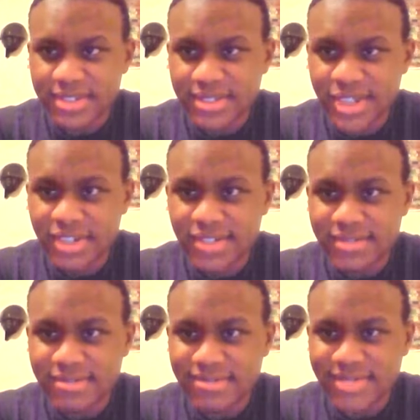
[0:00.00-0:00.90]
No,
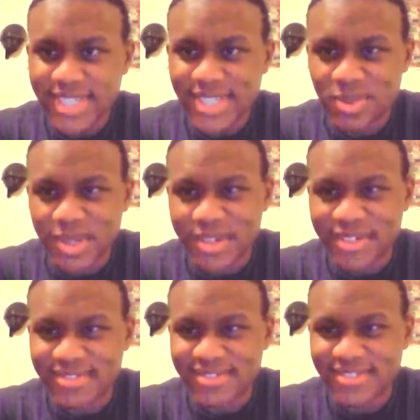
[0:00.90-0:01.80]
that's weird.
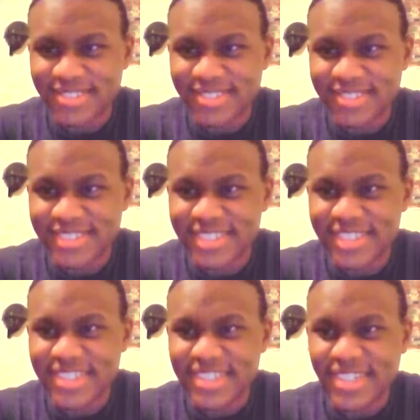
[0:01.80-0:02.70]

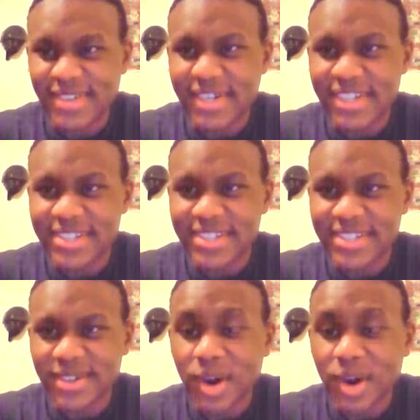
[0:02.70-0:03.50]
Okay, so